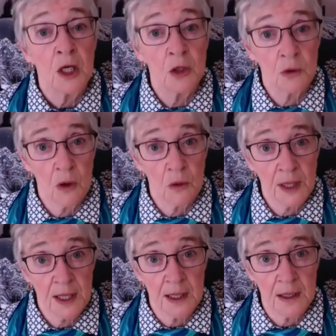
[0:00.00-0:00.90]
you're
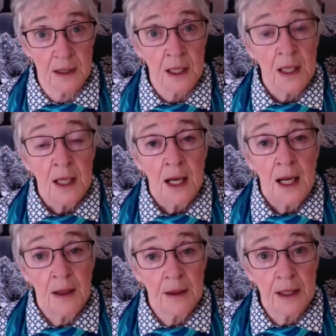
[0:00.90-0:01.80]
already in
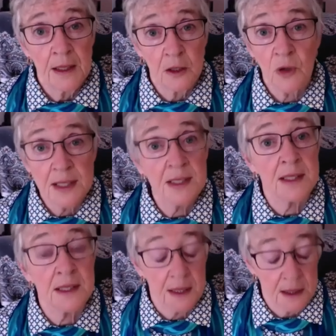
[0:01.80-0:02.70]
uh, in a crisis
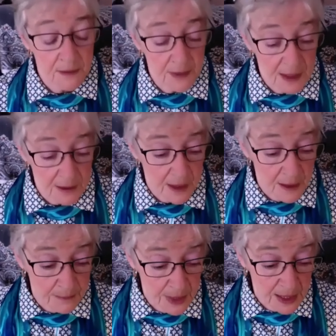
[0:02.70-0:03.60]
that that uh,
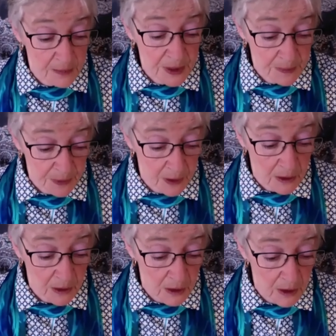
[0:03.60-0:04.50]
many people are
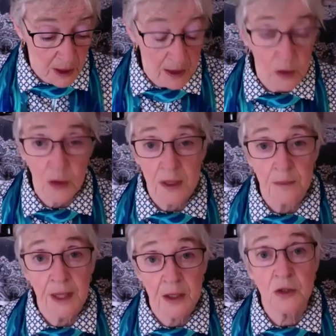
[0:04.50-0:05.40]
uh, in
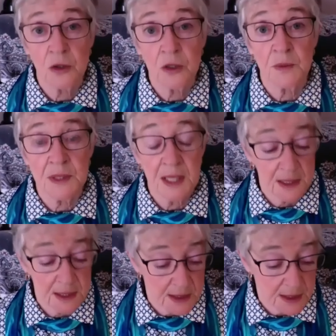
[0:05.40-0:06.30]
better
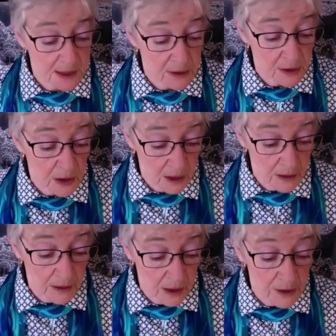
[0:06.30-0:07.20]
circumstances are,
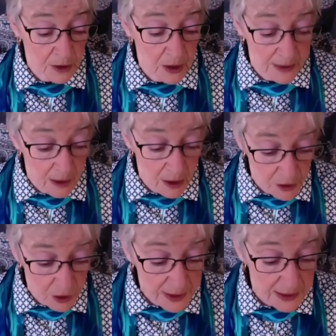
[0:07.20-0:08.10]
are, are not are
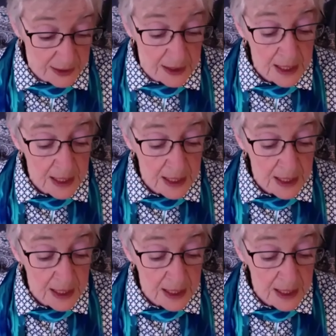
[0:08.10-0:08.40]
not in.